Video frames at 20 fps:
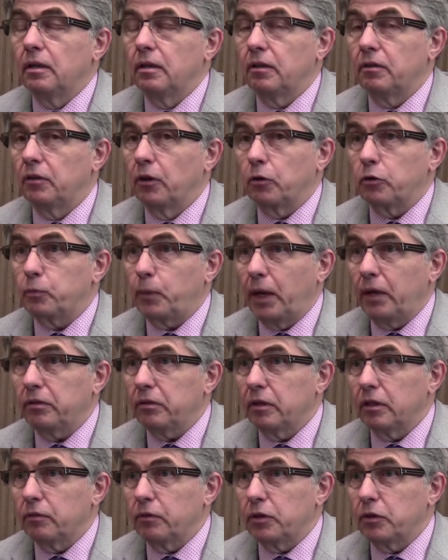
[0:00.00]
There's no
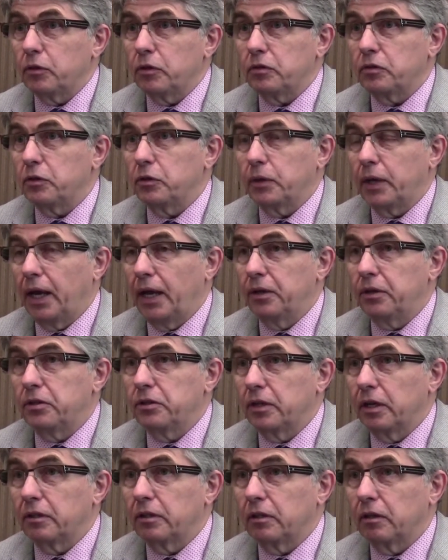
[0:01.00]
space in the vitreous, and you can't
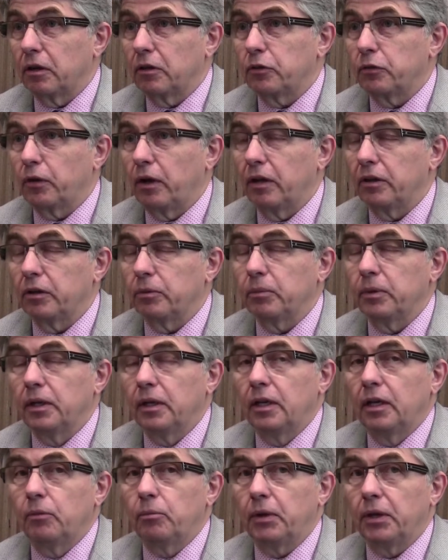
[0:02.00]
inject a large volume.
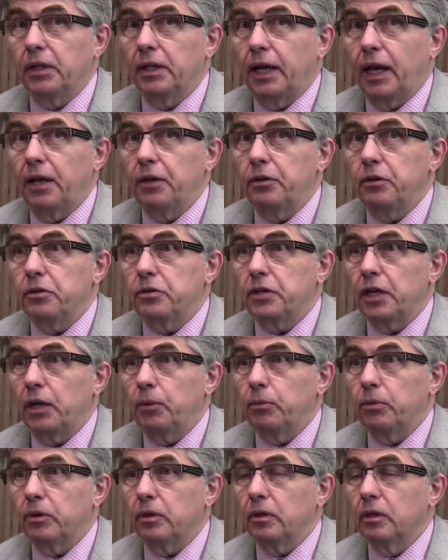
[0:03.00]
But in the anterior
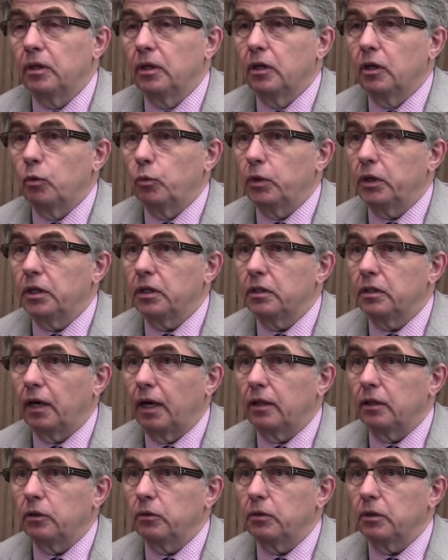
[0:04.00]
chamber, we can
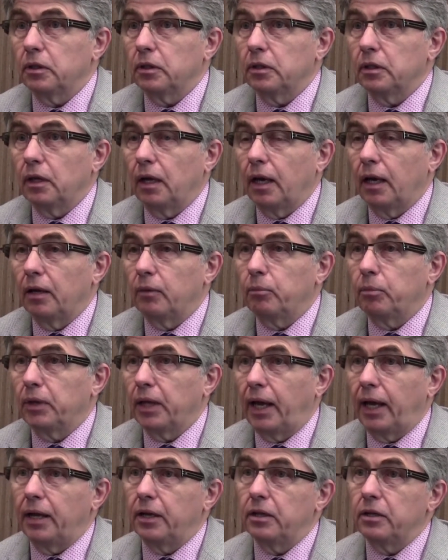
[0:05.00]
dilute it and
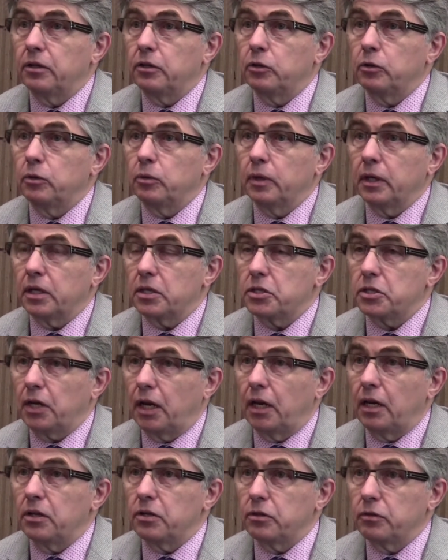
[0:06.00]
plan to
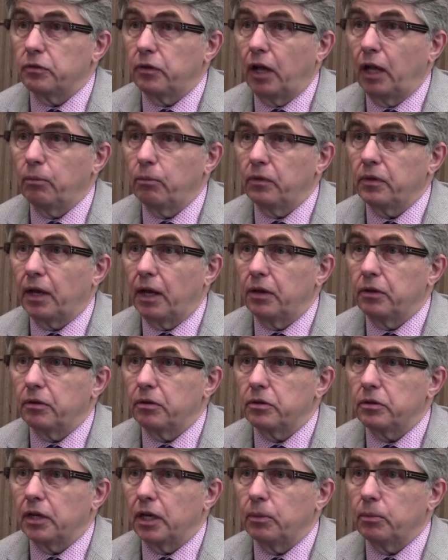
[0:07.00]
exchange the volume of the
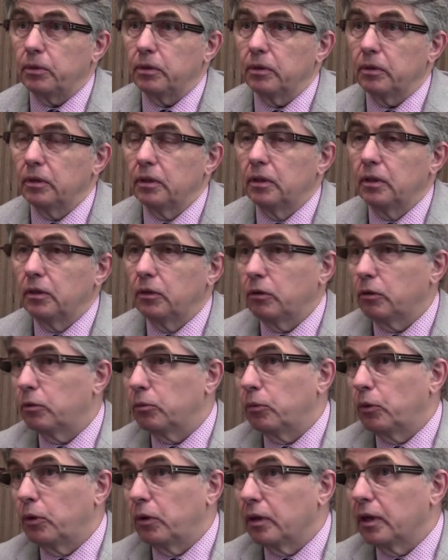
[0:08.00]
anterior chamber,
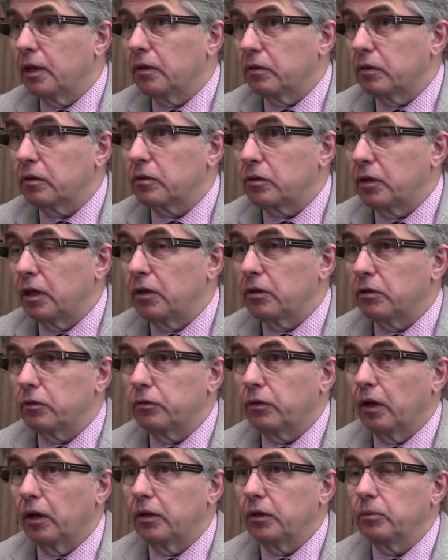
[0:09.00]
or more or less exchange the
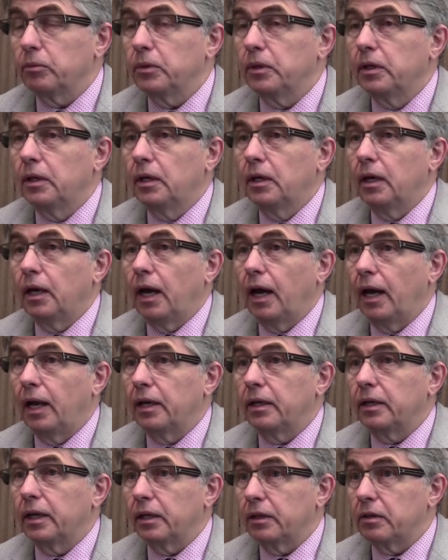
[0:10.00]
volume,
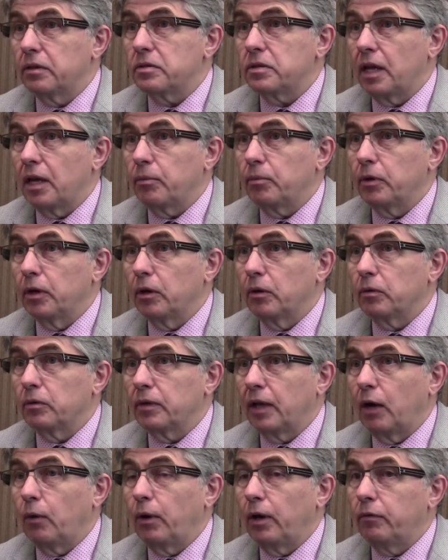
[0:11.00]
and get the same dose.
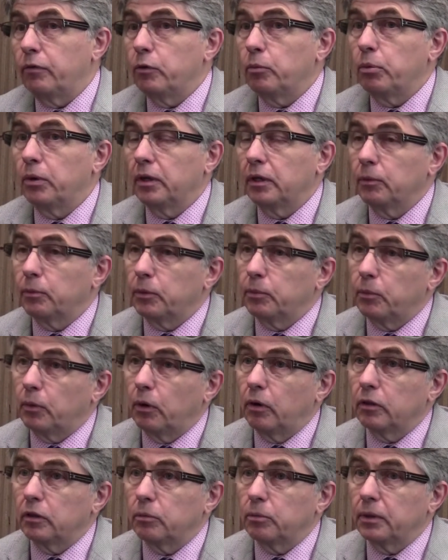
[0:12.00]
That way, if you put a little bit
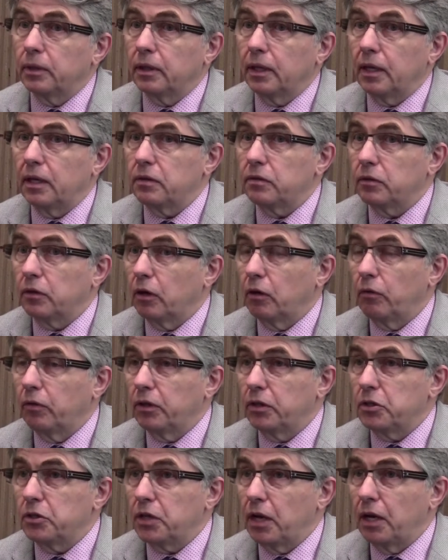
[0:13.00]
more, a little bit less, you don't
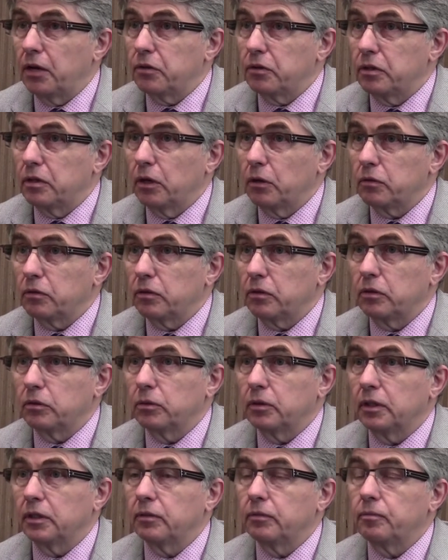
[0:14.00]
really change the dose that
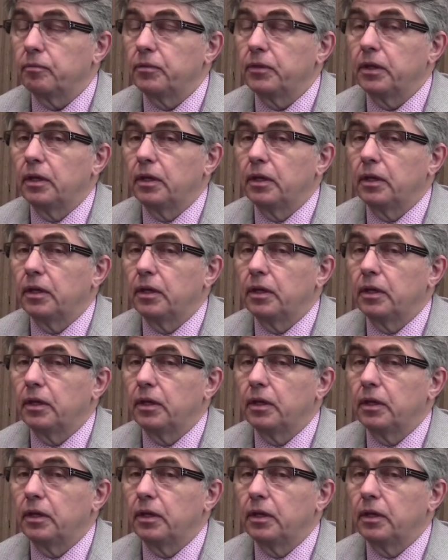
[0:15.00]
you give.